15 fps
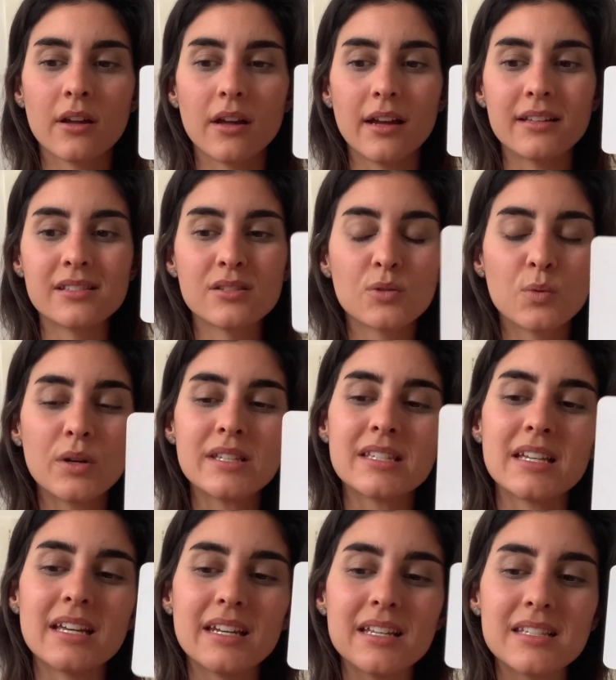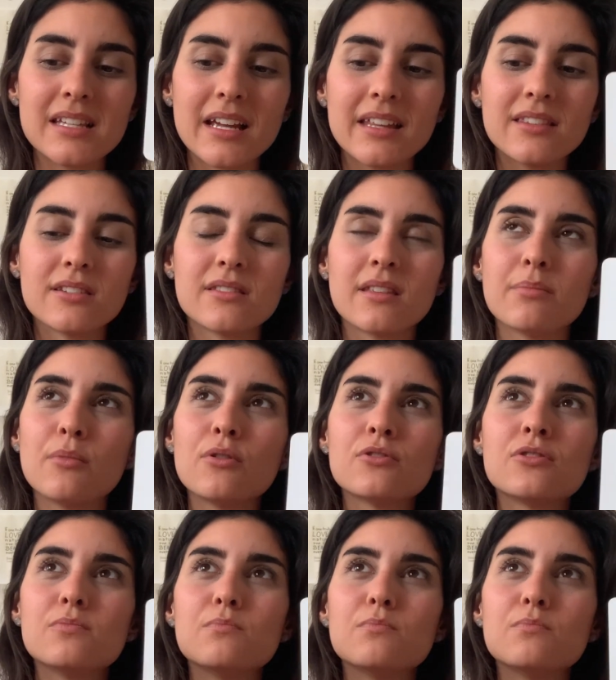exquisite. It's like the most